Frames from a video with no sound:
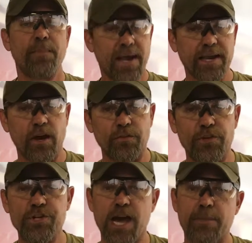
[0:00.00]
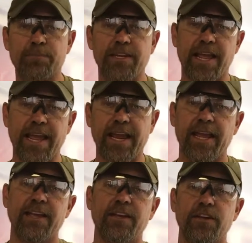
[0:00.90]
back out in the shop today
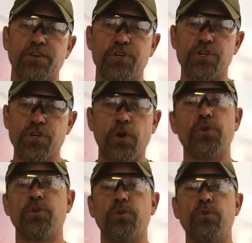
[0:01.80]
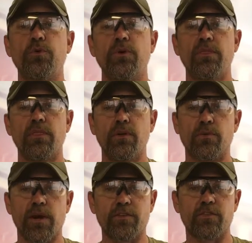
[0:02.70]
to show you the
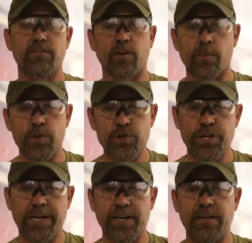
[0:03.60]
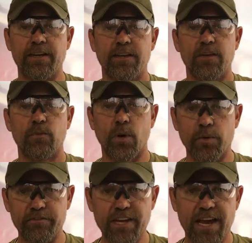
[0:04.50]
rest of our machine, what
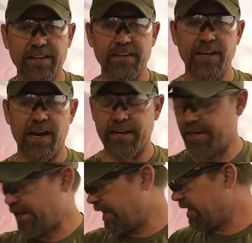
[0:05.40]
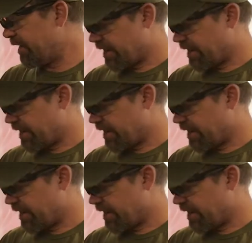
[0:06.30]
we've gotten done, and